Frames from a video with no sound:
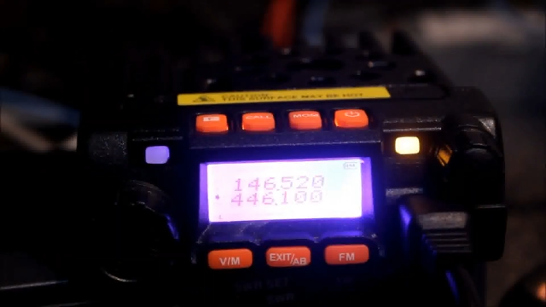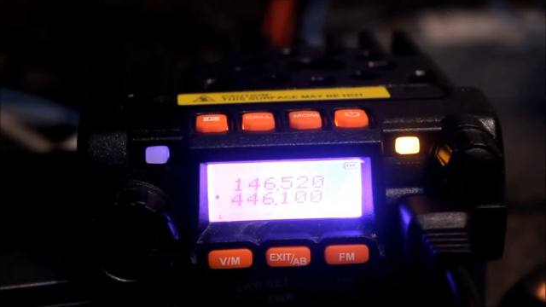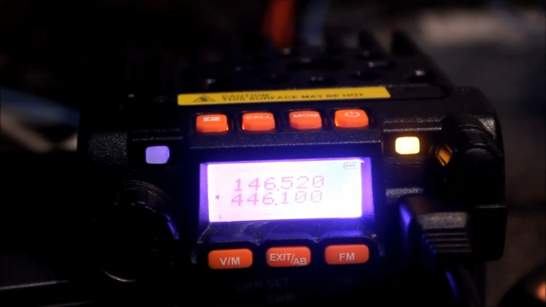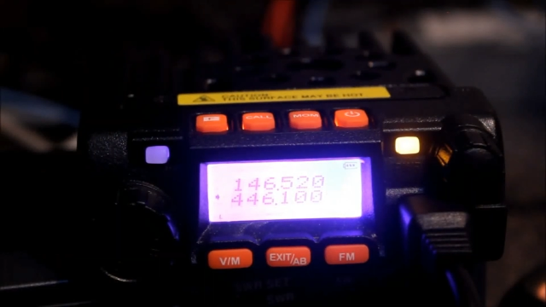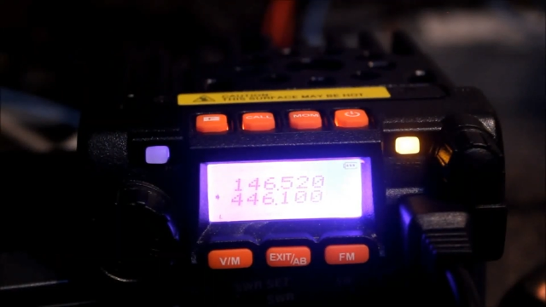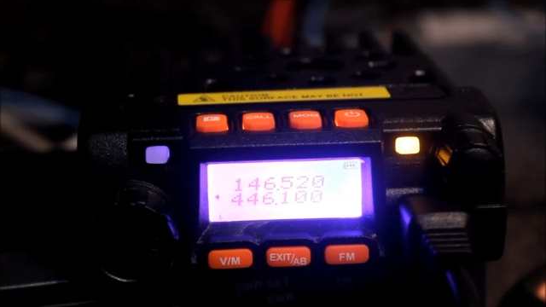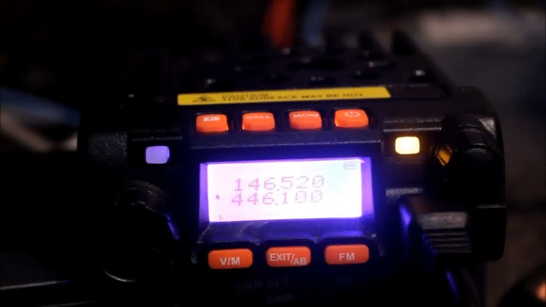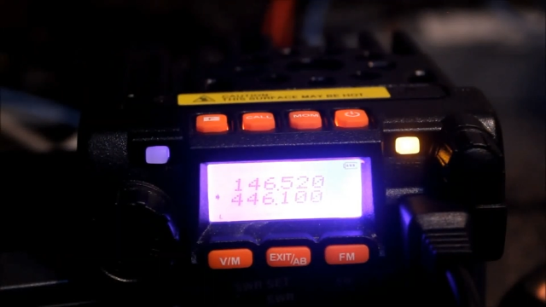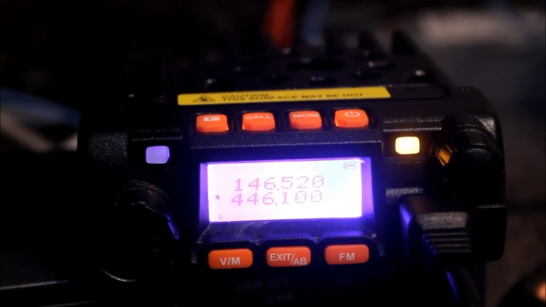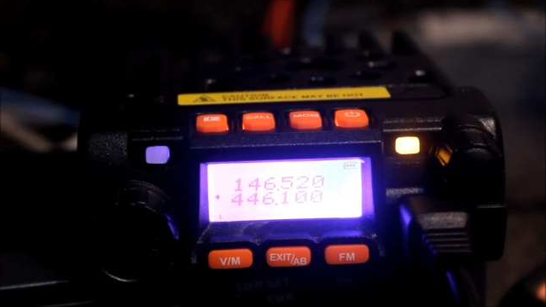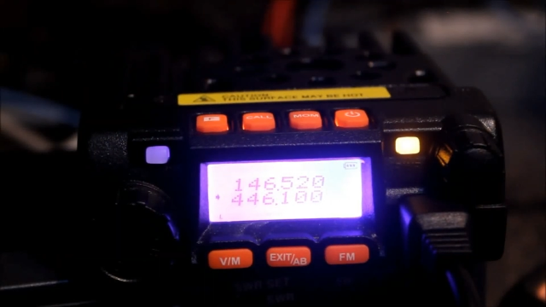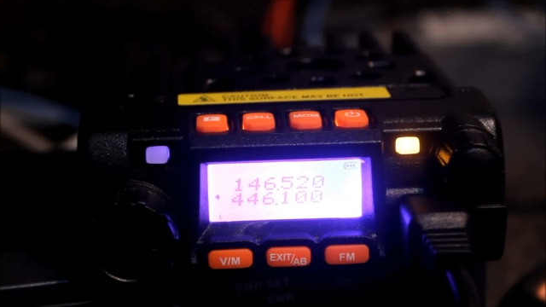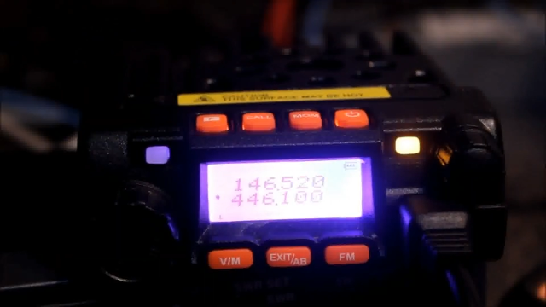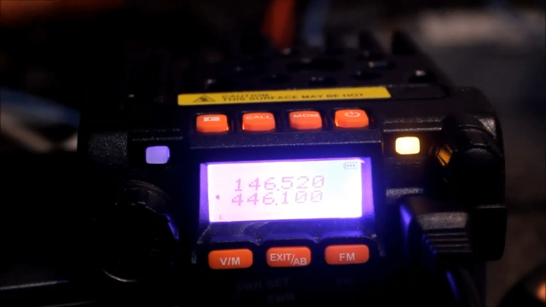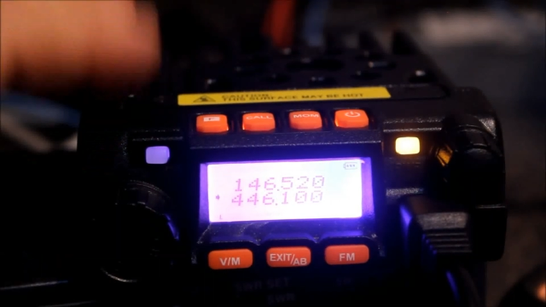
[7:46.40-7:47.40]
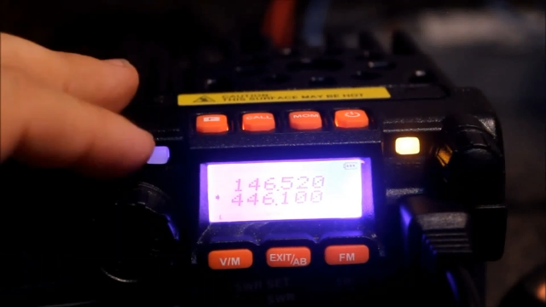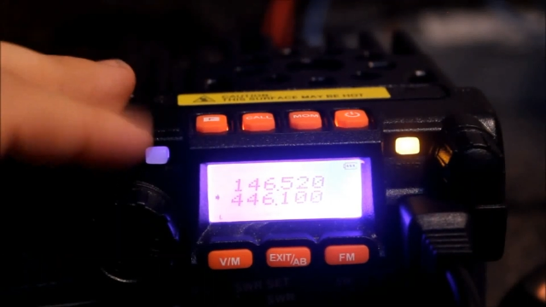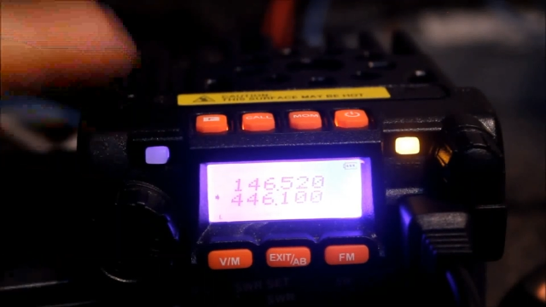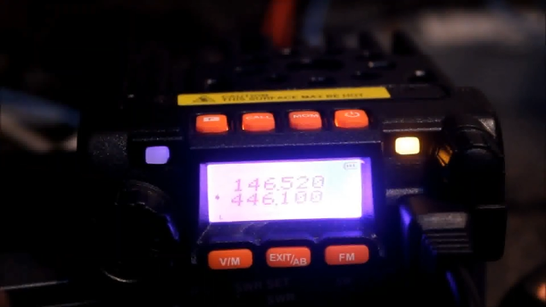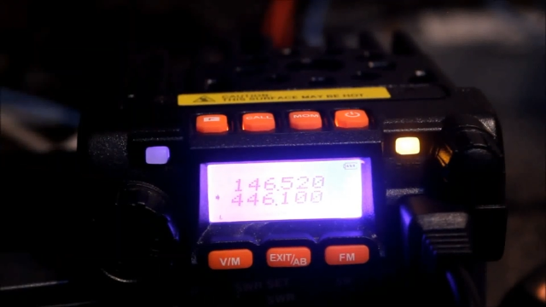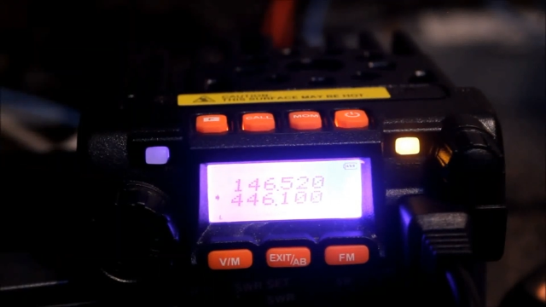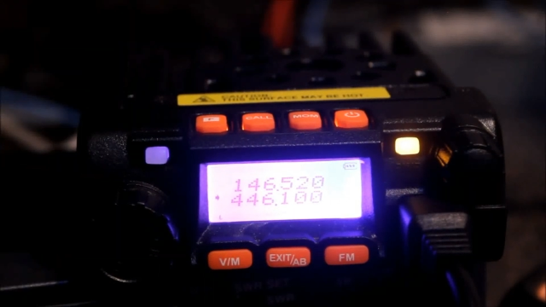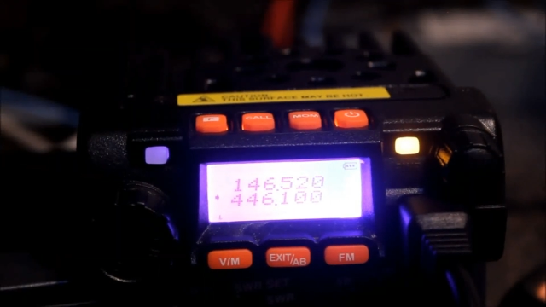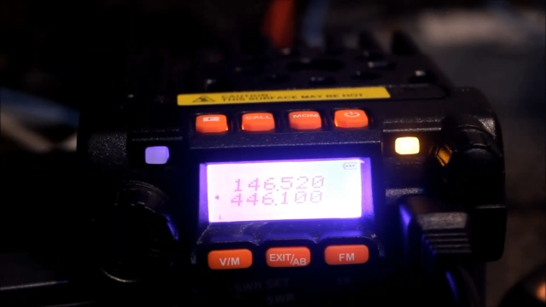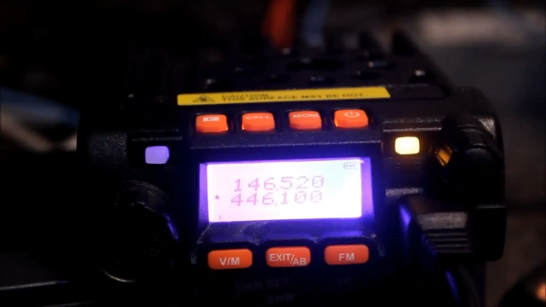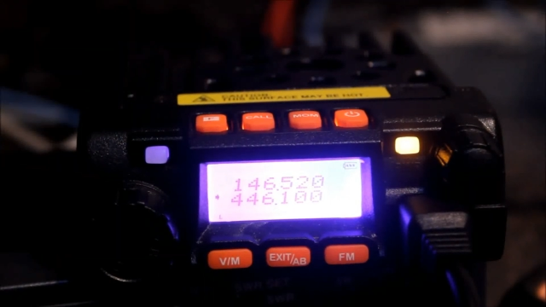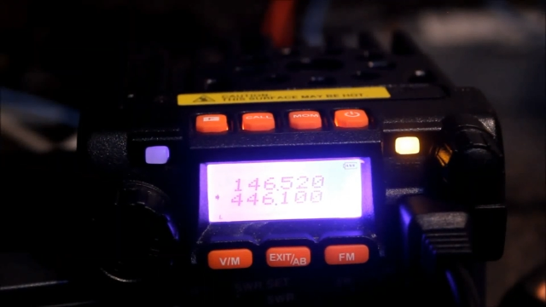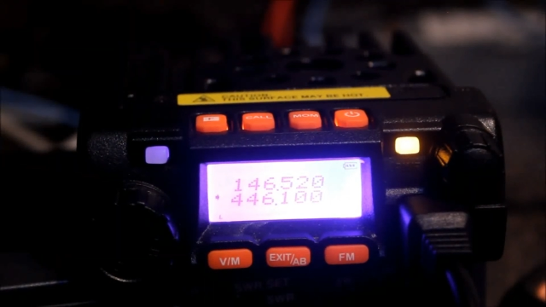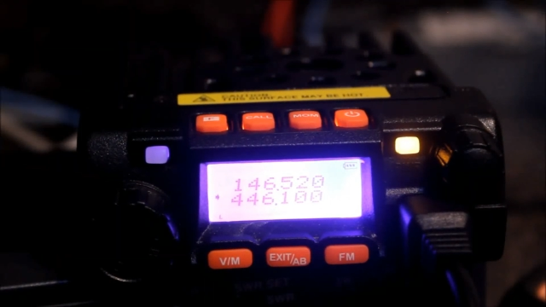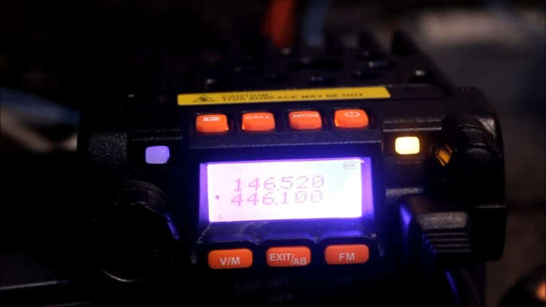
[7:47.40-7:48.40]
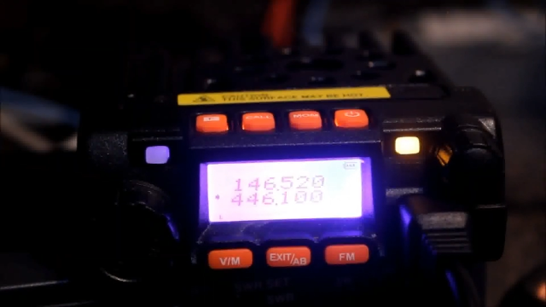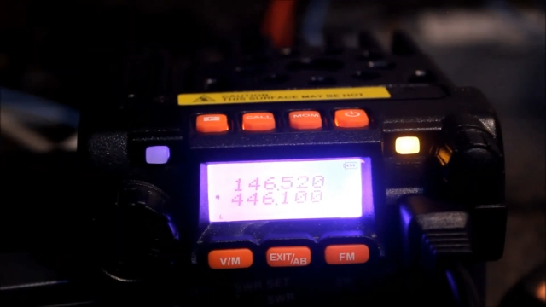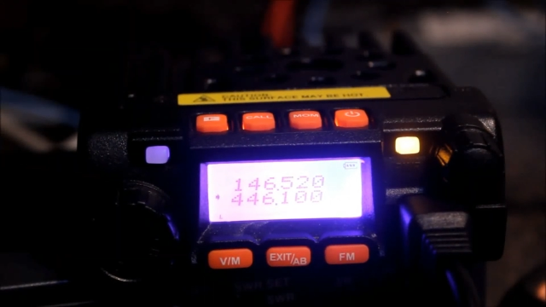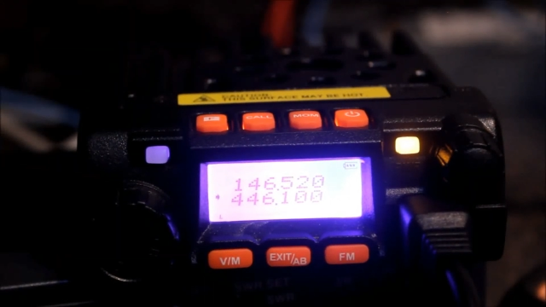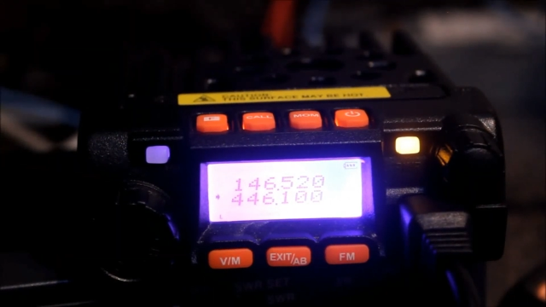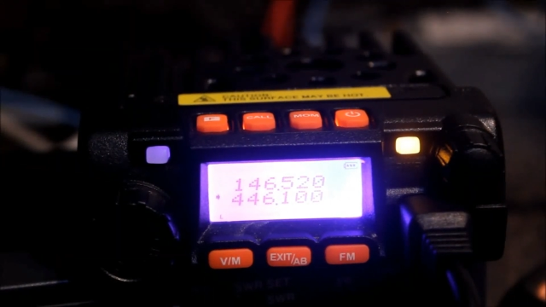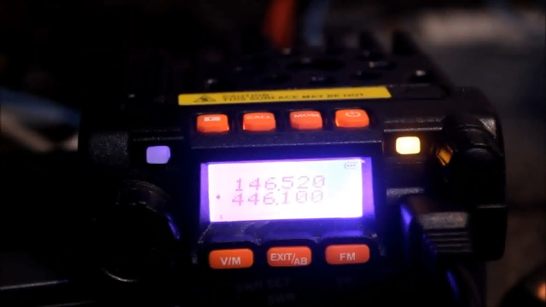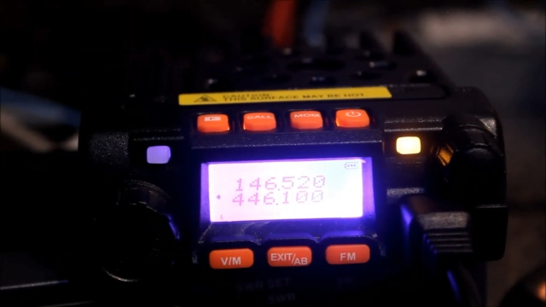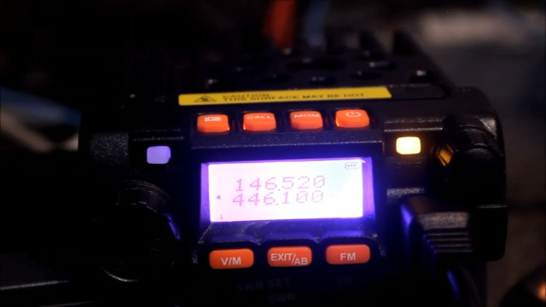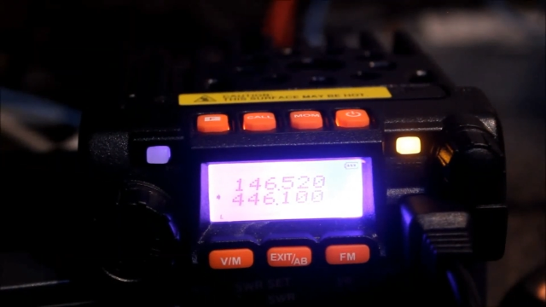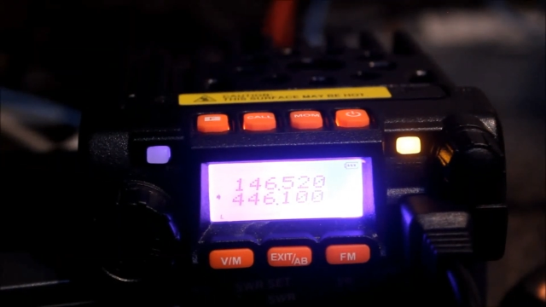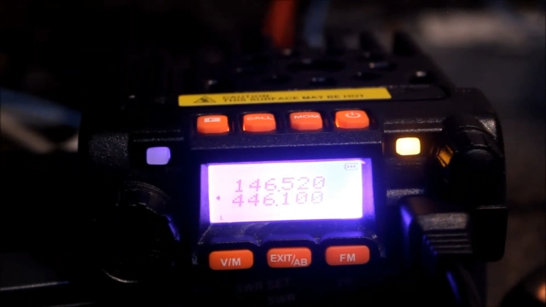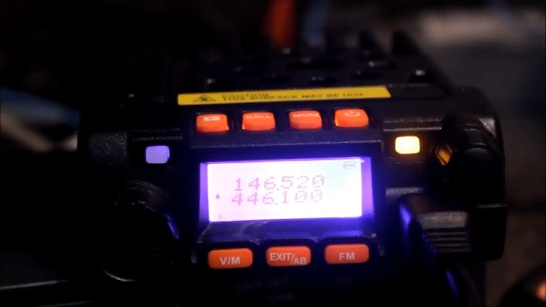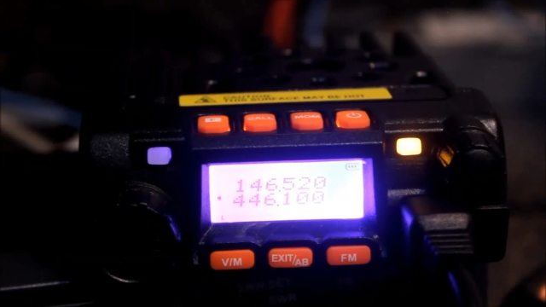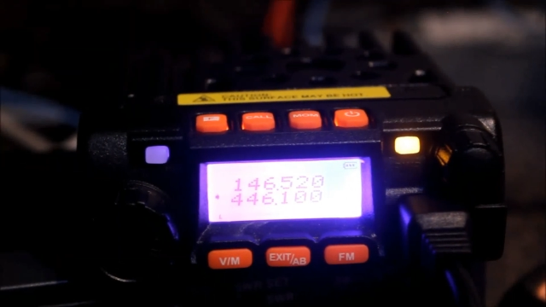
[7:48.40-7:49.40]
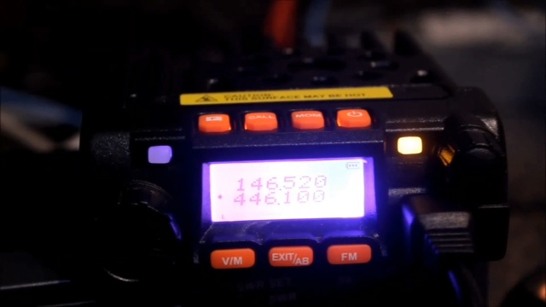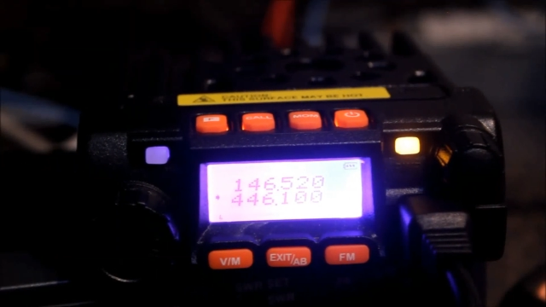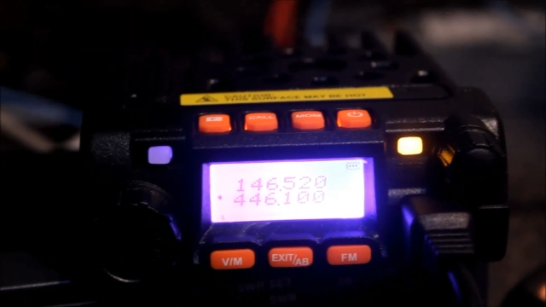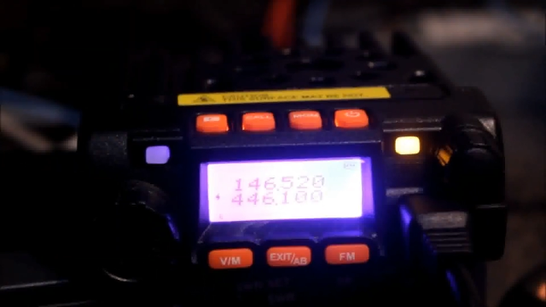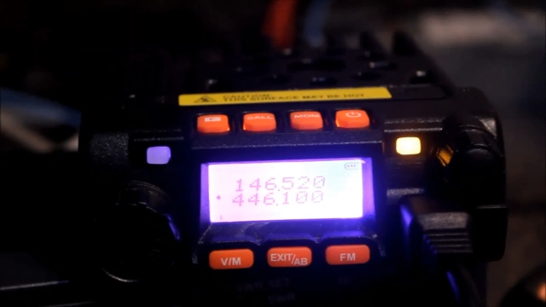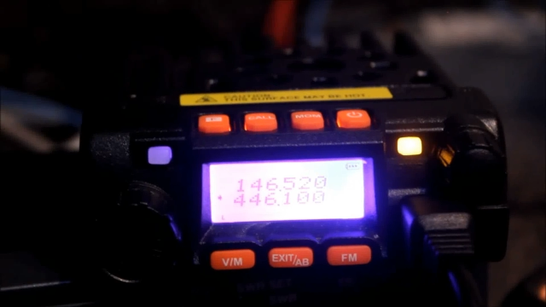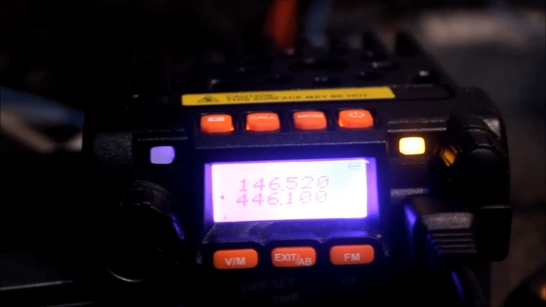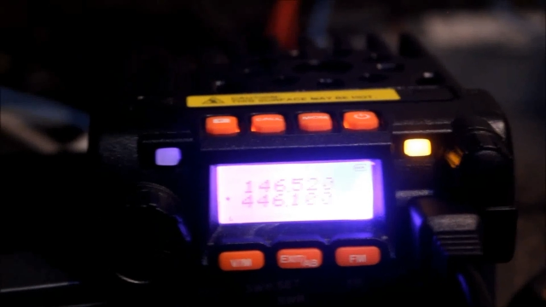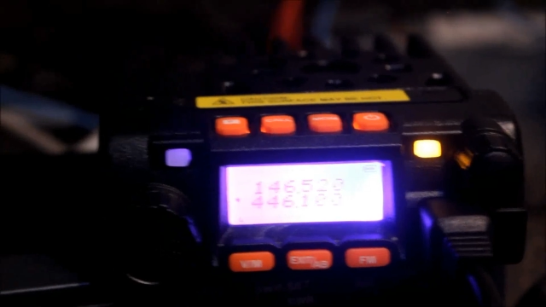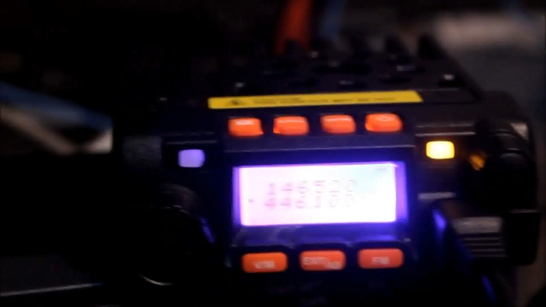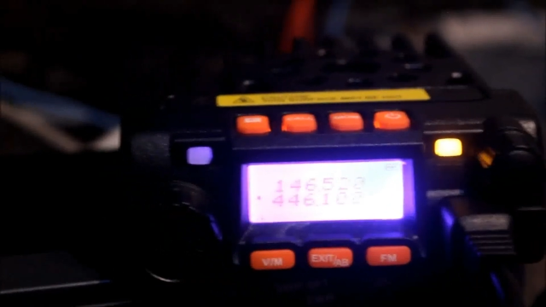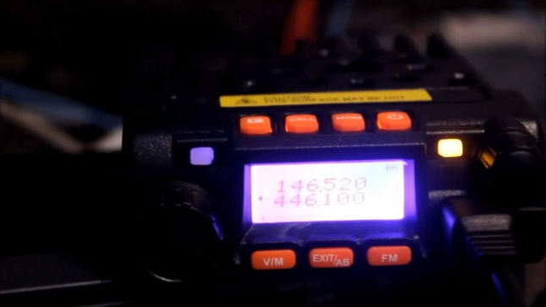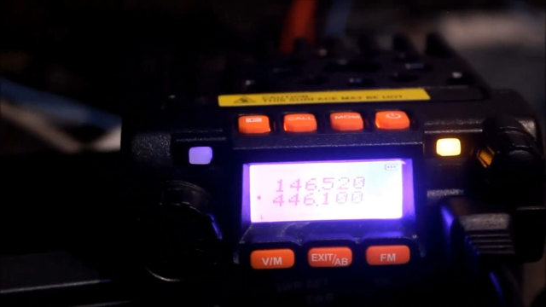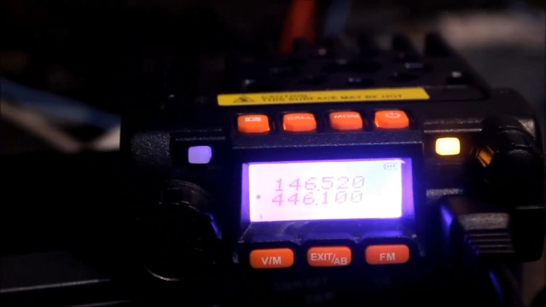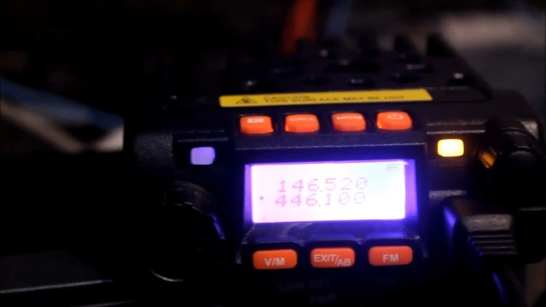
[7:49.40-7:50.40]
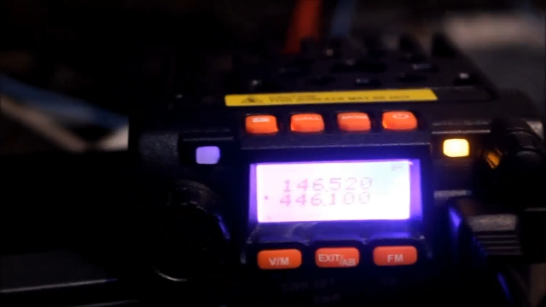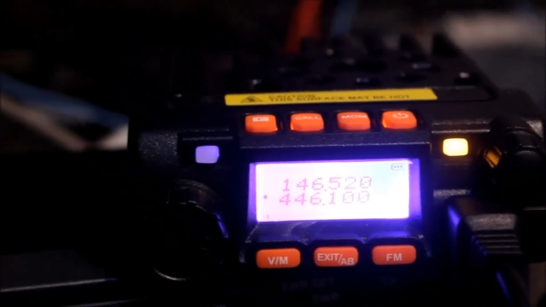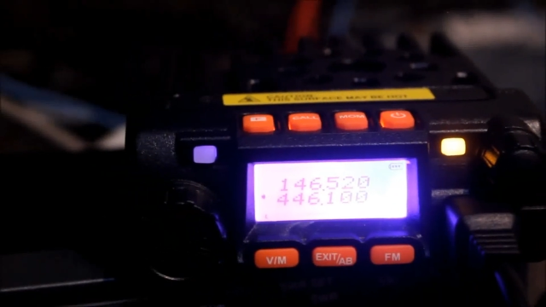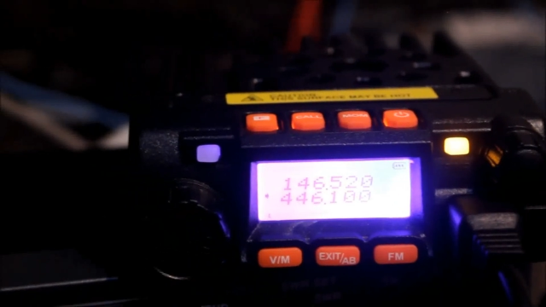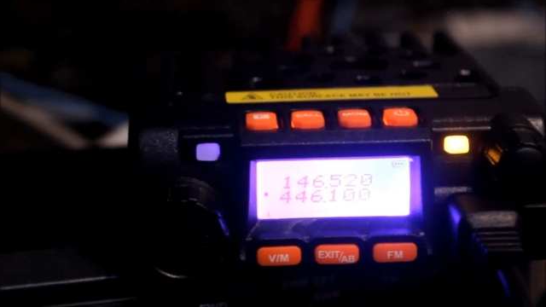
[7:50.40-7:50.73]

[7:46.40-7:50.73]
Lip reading: [unreadable: no face in view]